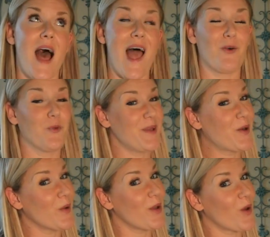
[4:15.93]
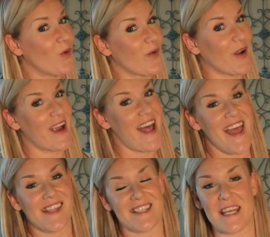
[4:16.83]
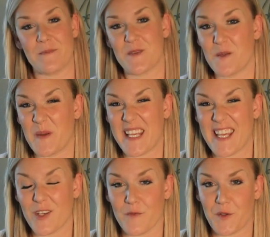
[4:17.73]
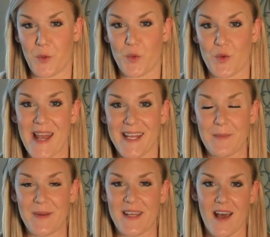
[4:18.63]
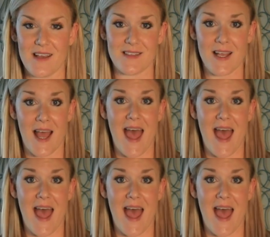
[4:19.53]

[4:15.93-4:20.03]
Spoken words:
I will be going over tips to be interview ready, because